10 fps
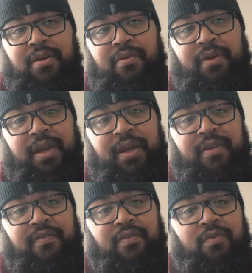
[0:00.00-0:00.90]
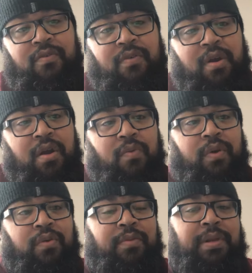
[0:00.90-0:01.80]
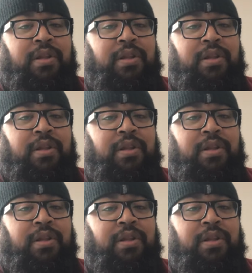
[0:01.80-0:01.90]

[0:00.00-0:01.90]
Okay, so we're going to be